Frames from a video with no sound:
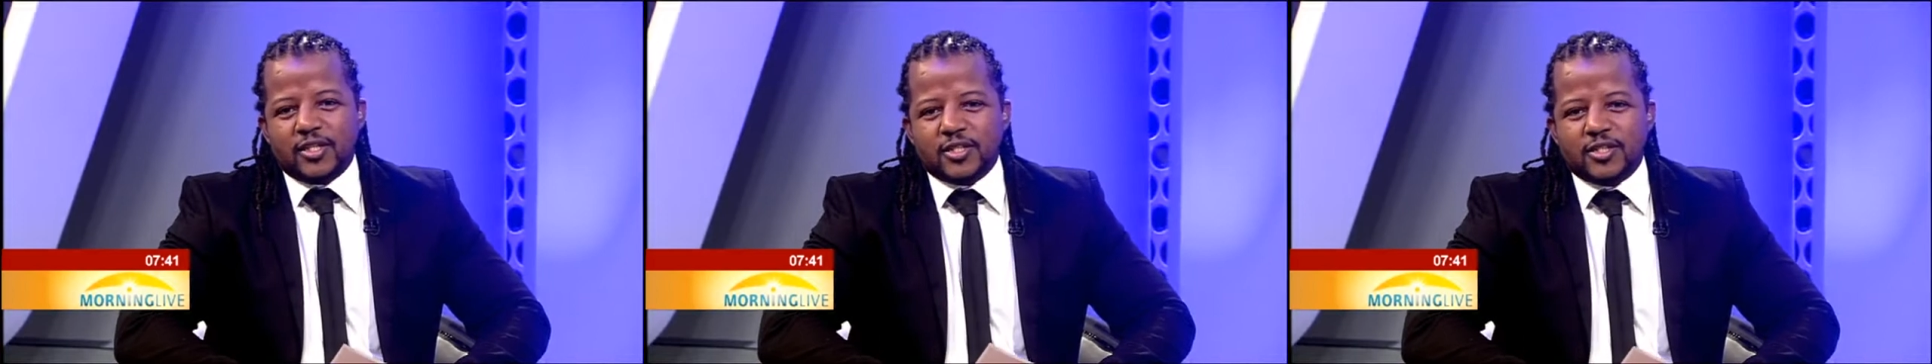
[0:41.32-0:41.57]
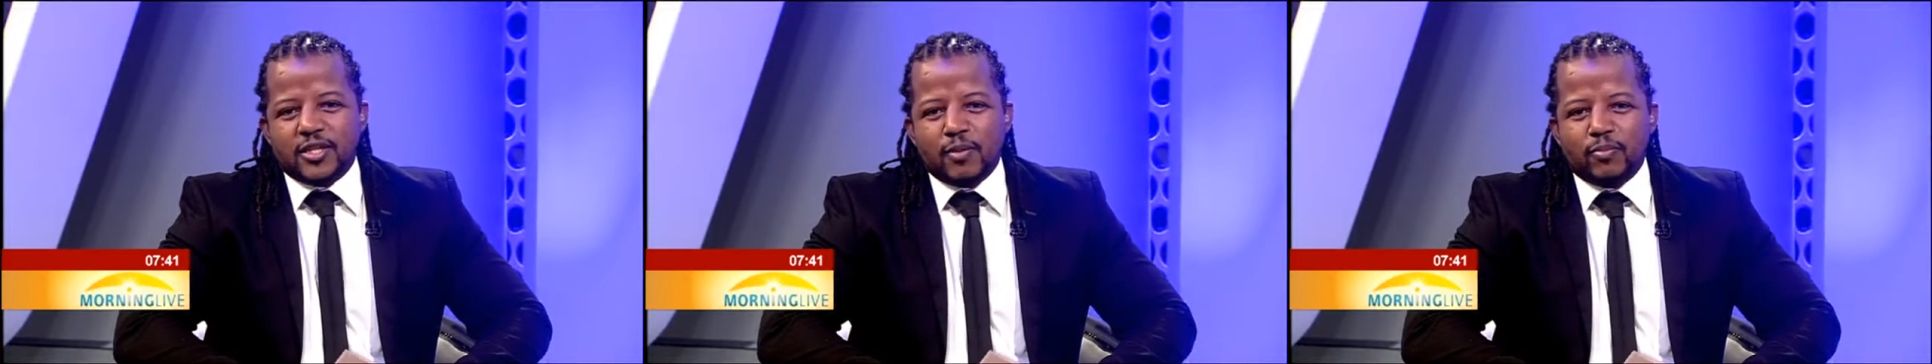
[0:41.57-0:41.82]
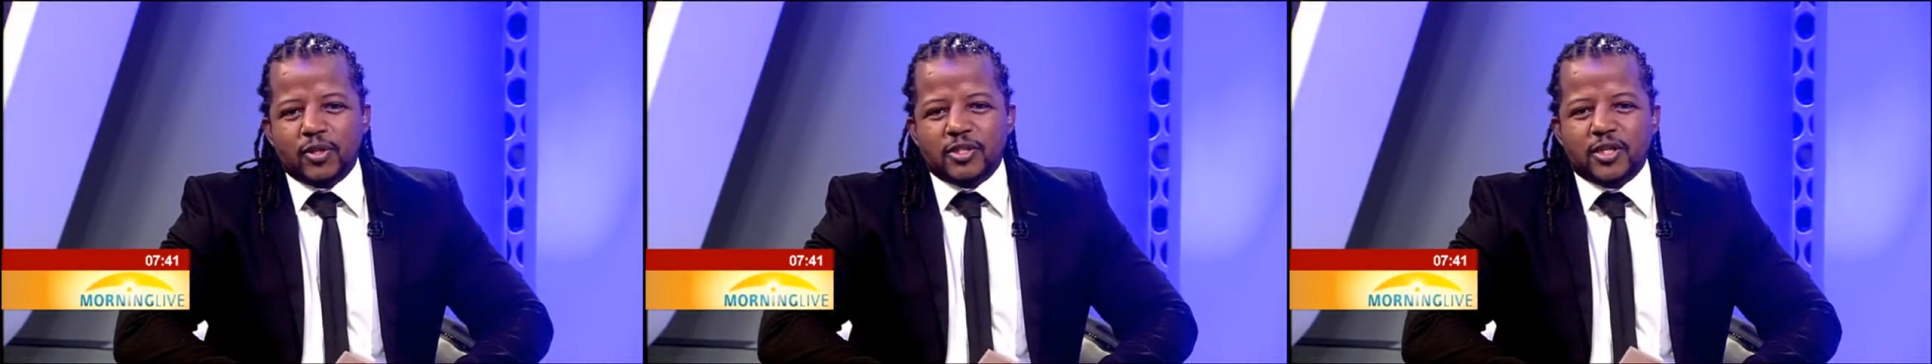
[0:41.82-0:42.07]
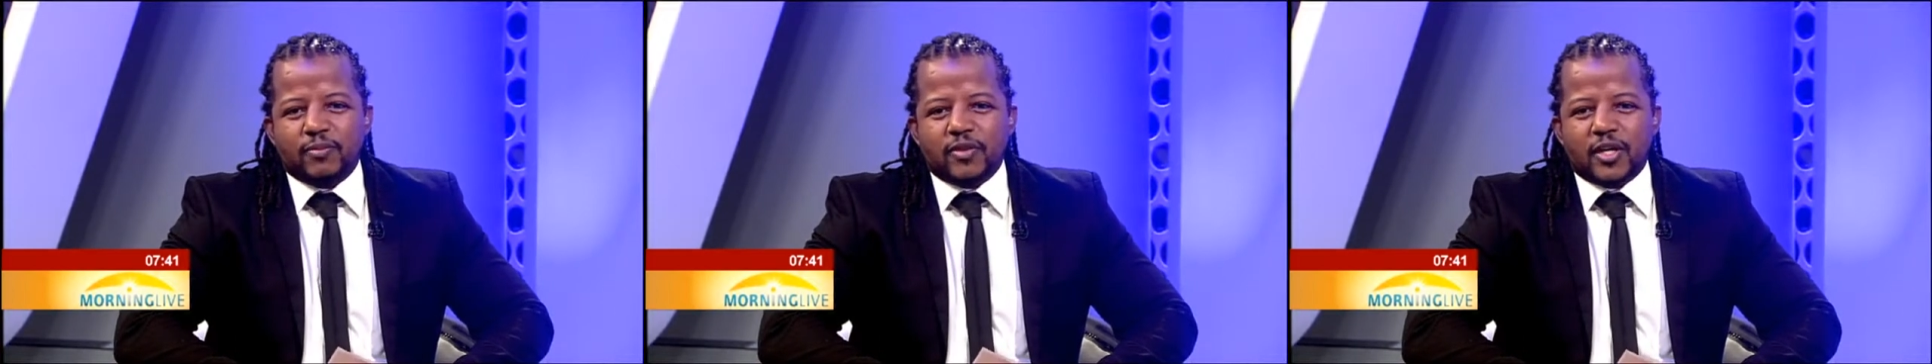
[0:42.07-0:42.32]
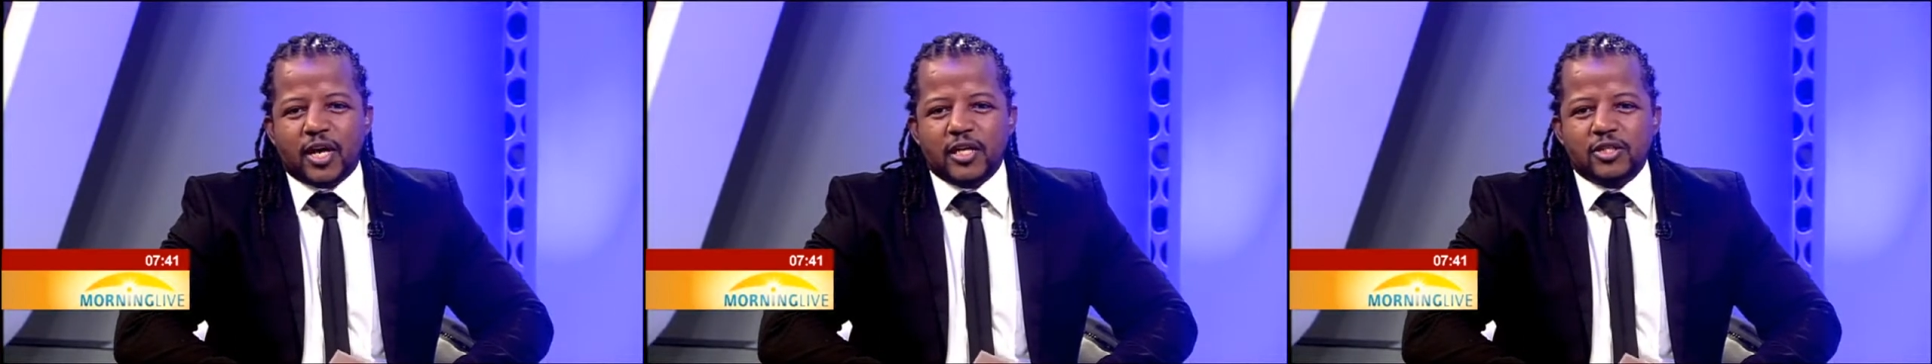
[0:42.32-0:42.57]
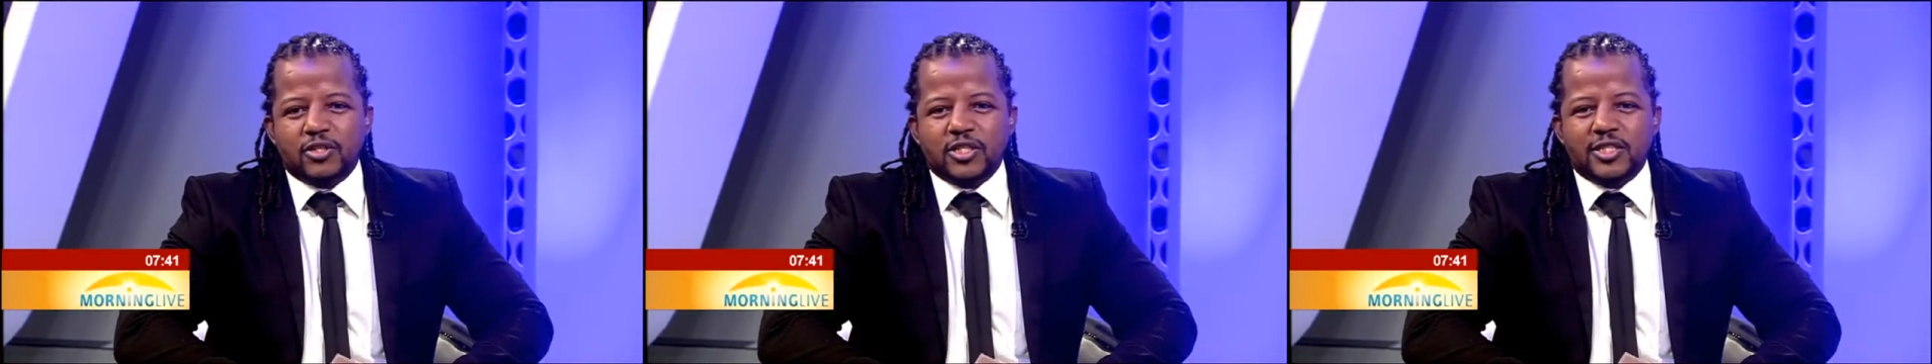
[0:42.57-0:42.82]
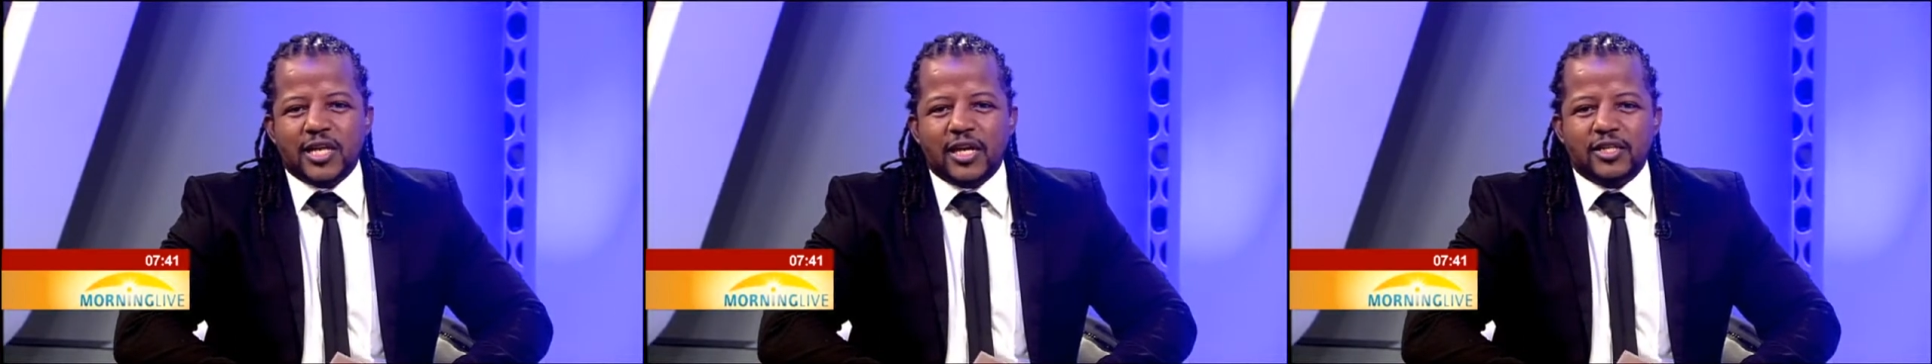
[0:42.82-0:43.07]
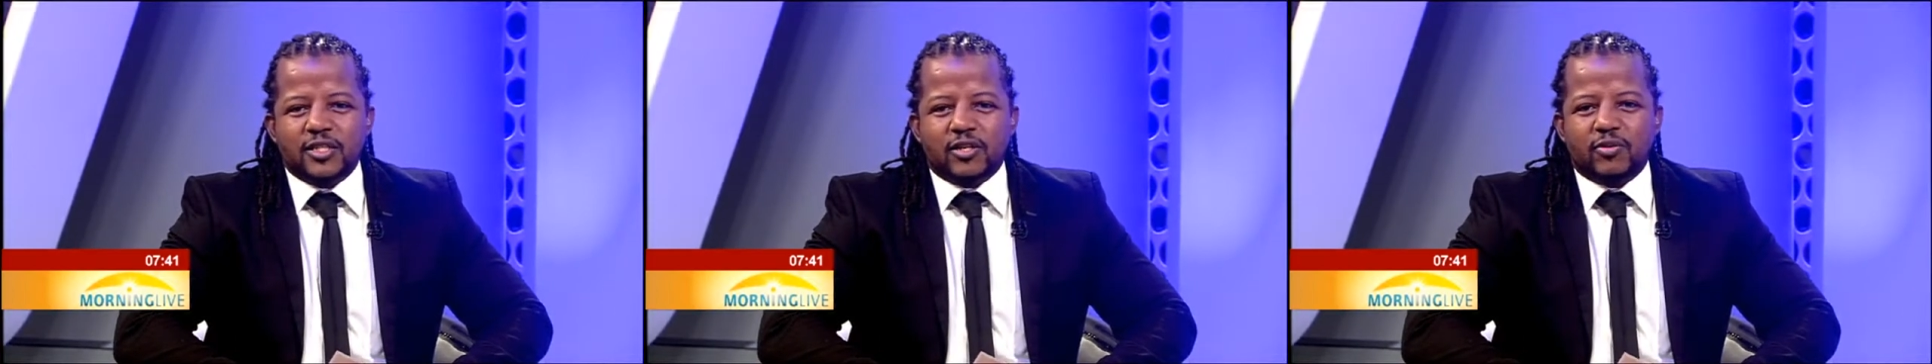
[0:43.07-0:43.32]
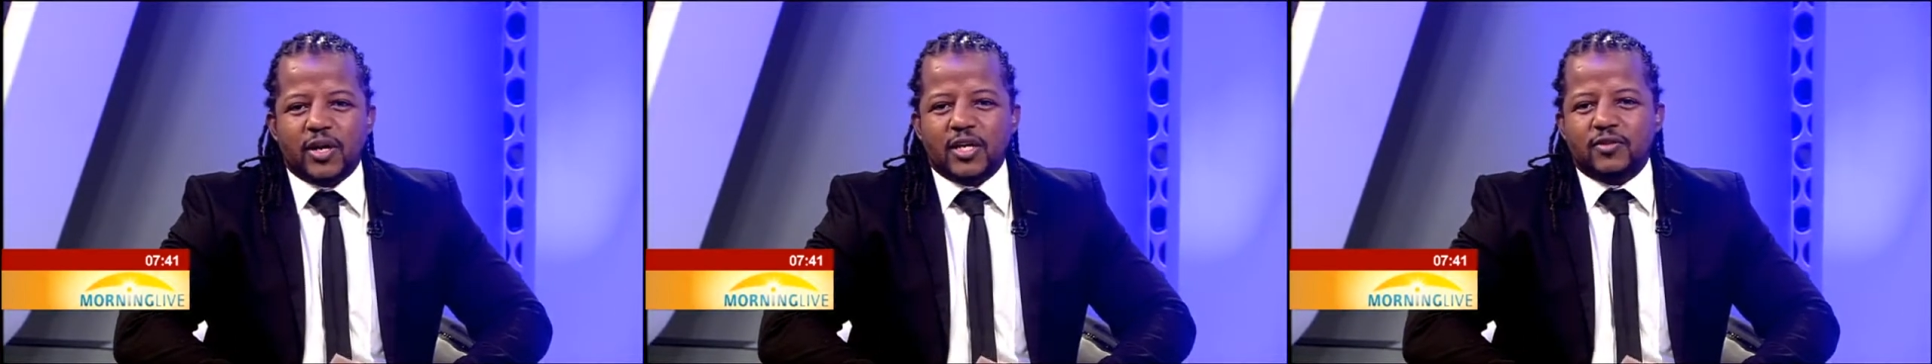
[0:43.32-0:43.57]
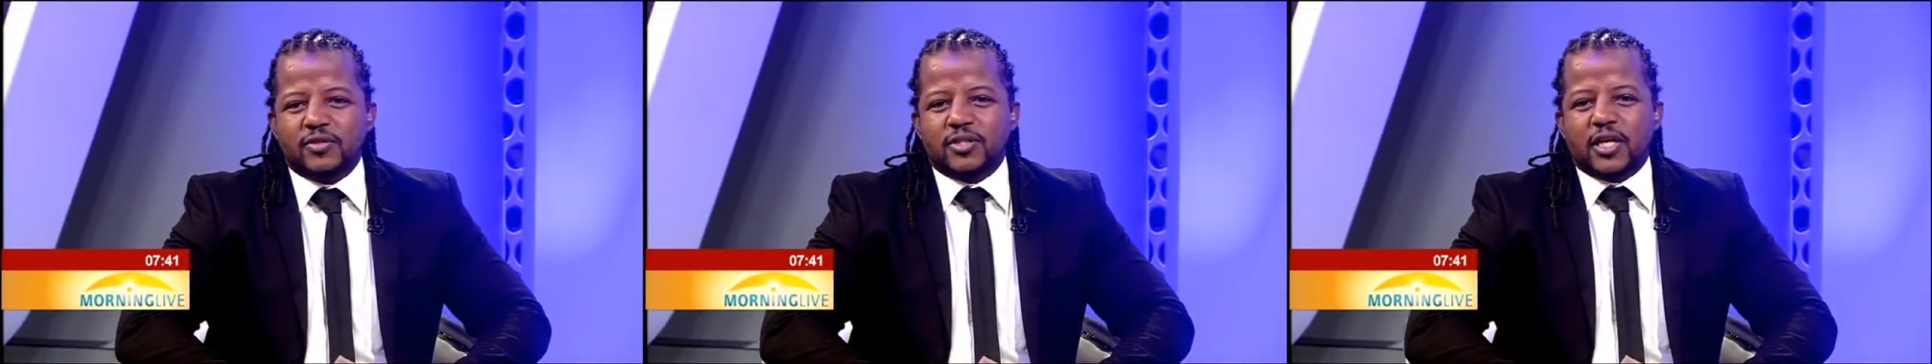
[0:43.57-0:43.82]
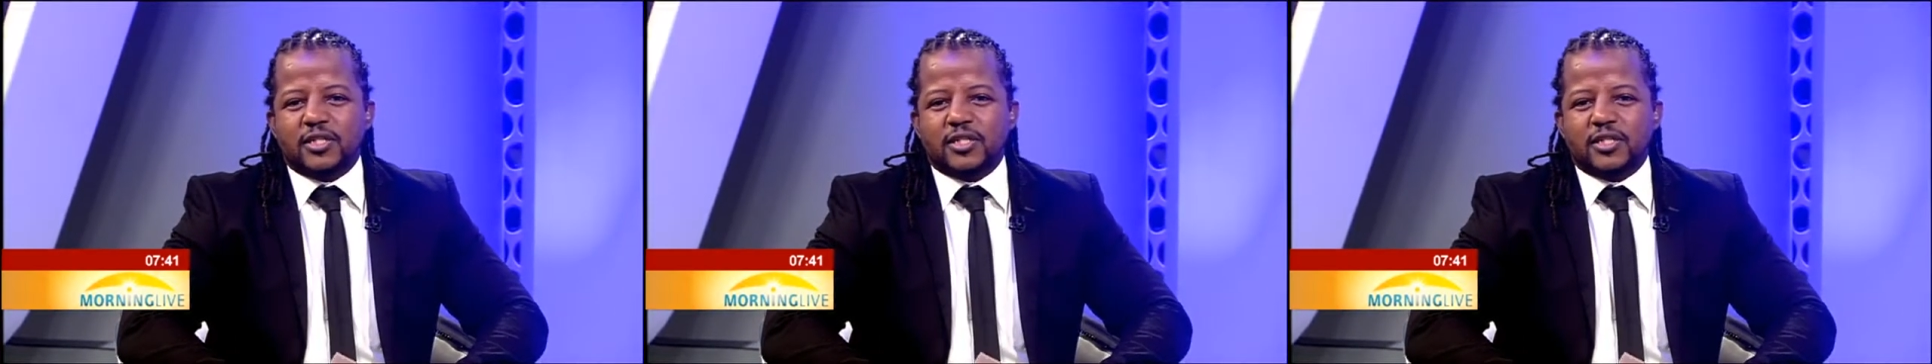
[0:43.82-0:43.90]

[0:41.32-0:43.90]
He has assembled some of the country's talented creators,